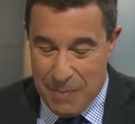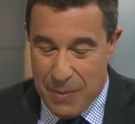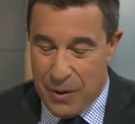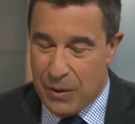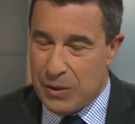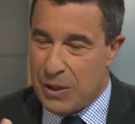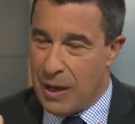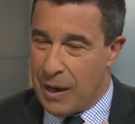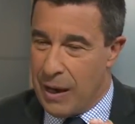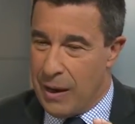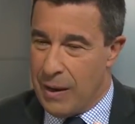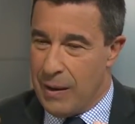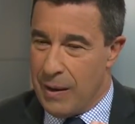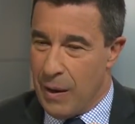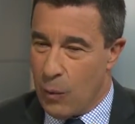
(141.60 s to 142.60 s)
um, there's
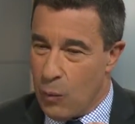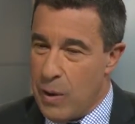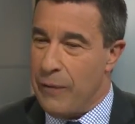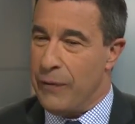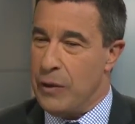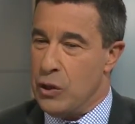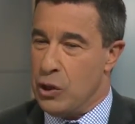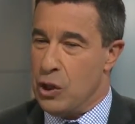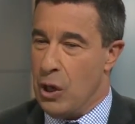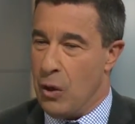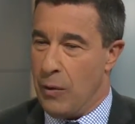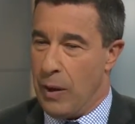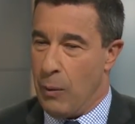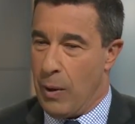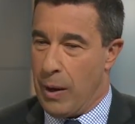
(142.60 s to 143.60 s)
a, a, riff in the
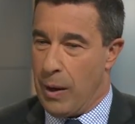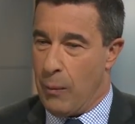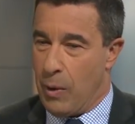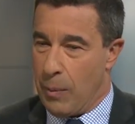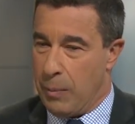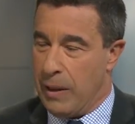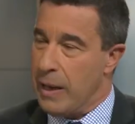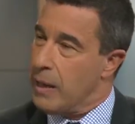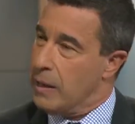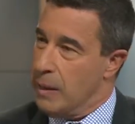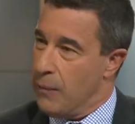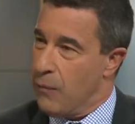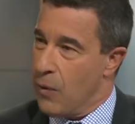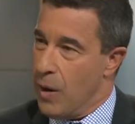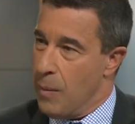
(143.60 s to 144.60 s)
show that I want to I wanna play a
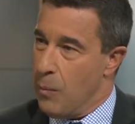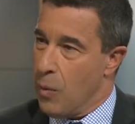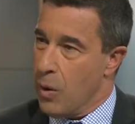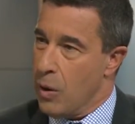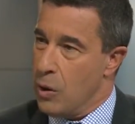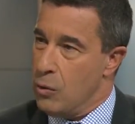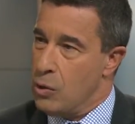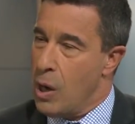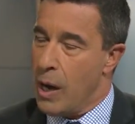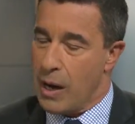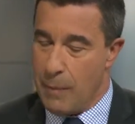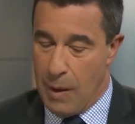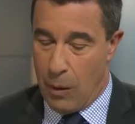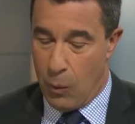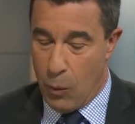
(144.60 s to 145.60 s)
clip from where you
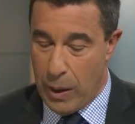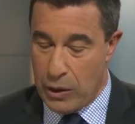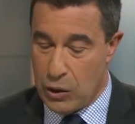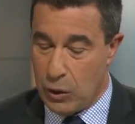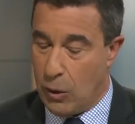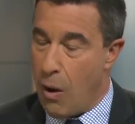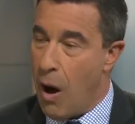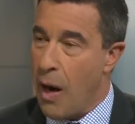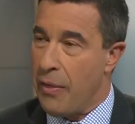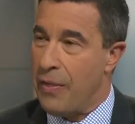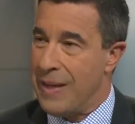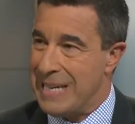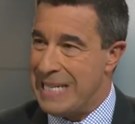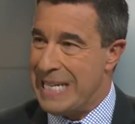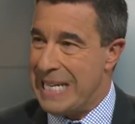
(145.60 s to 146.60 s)
talk about racial
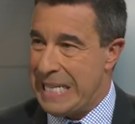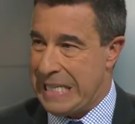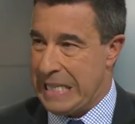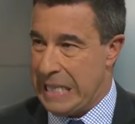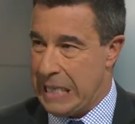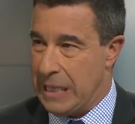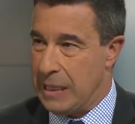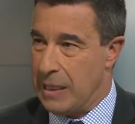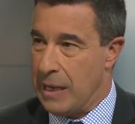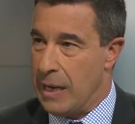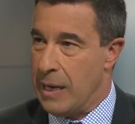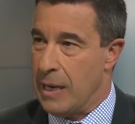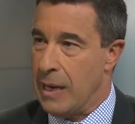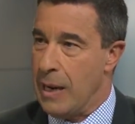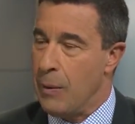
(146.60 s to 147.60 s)
authenticity. Mm
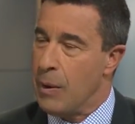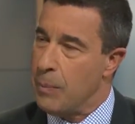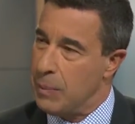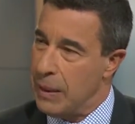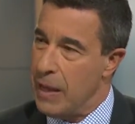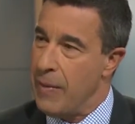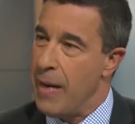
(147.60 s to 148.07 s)
-hmm. uh, I want to